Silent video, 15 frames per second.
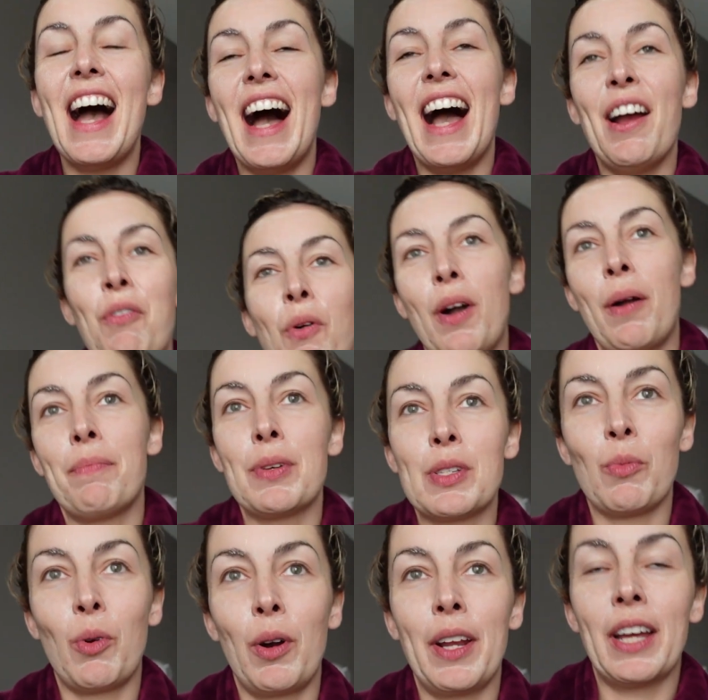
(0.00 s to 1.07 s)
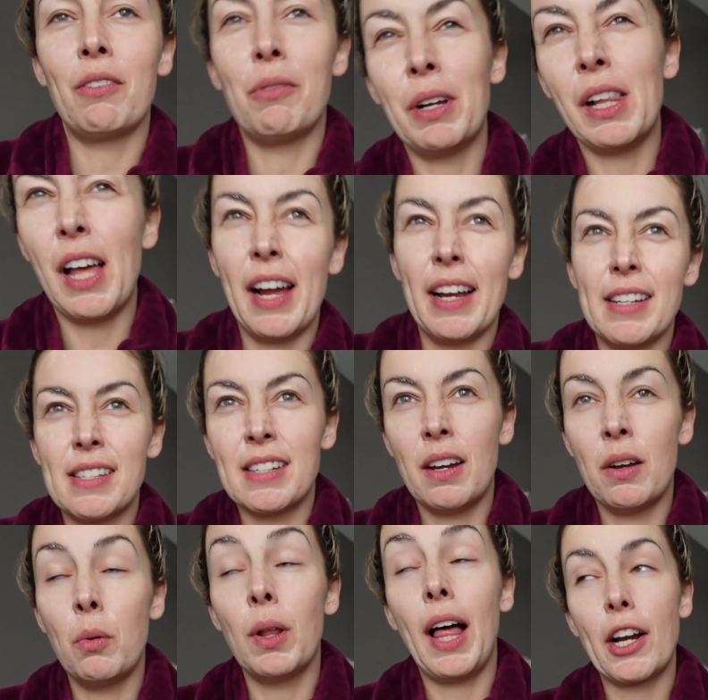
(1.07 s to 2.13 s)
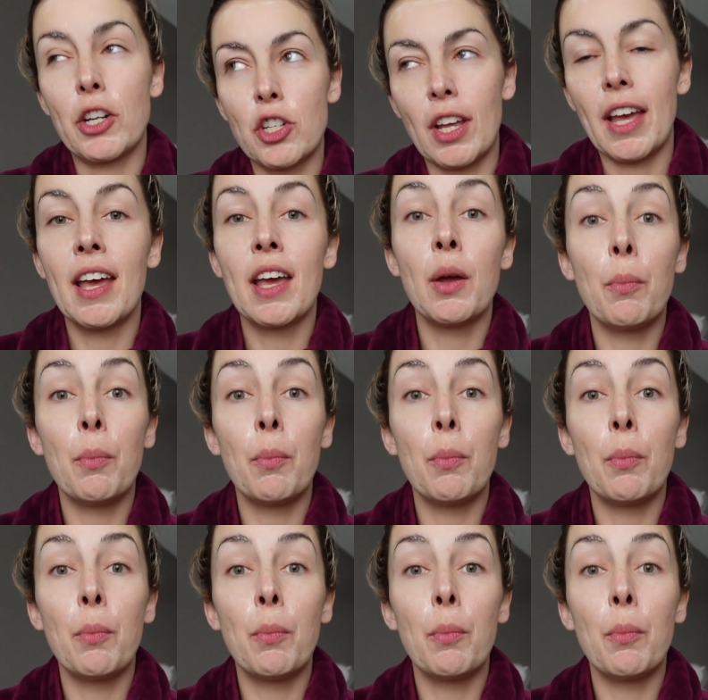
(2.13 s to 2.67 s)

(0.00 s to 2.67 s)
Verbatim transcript: I woke up this morning and realized, well, actually,